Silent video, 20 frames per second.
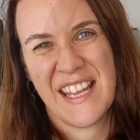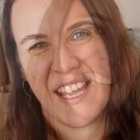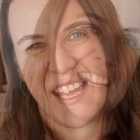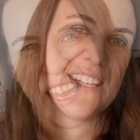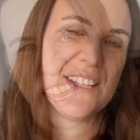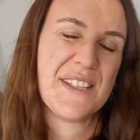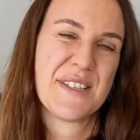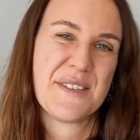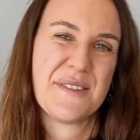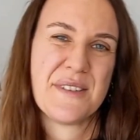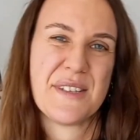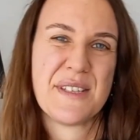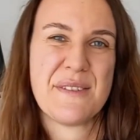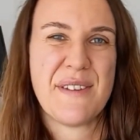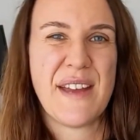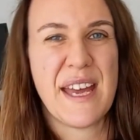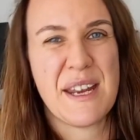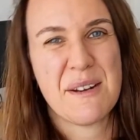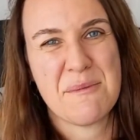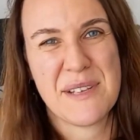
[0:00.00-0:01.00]
it is stored as
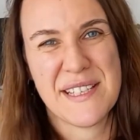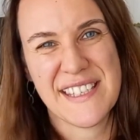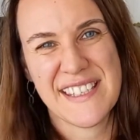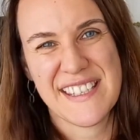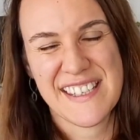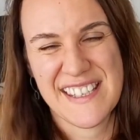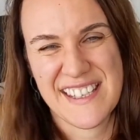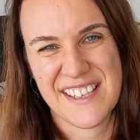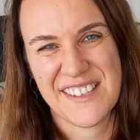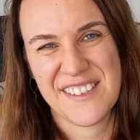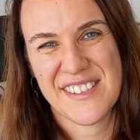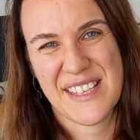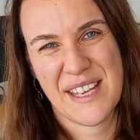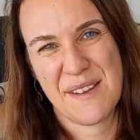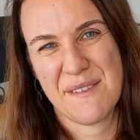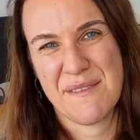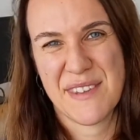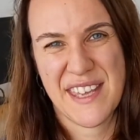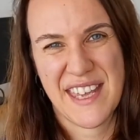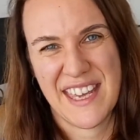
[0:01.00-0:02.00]
fat once the cells
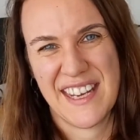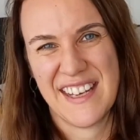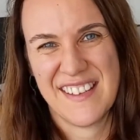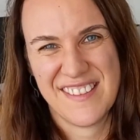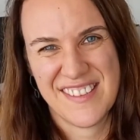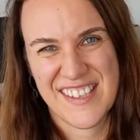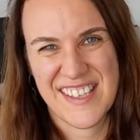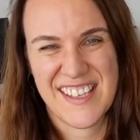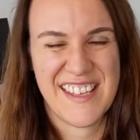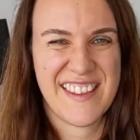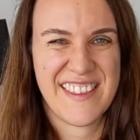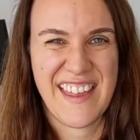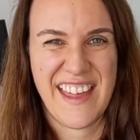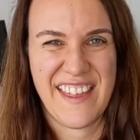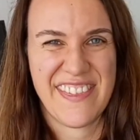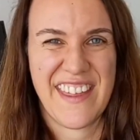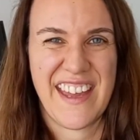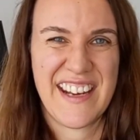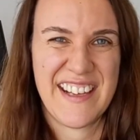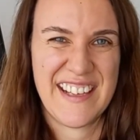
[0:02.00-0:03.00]
have the energy
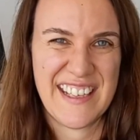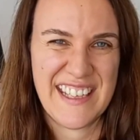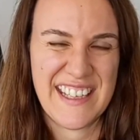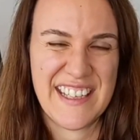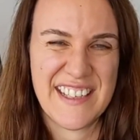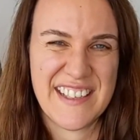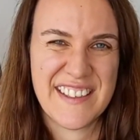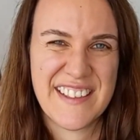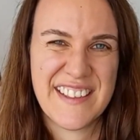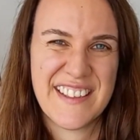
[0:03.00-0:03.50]
that they need.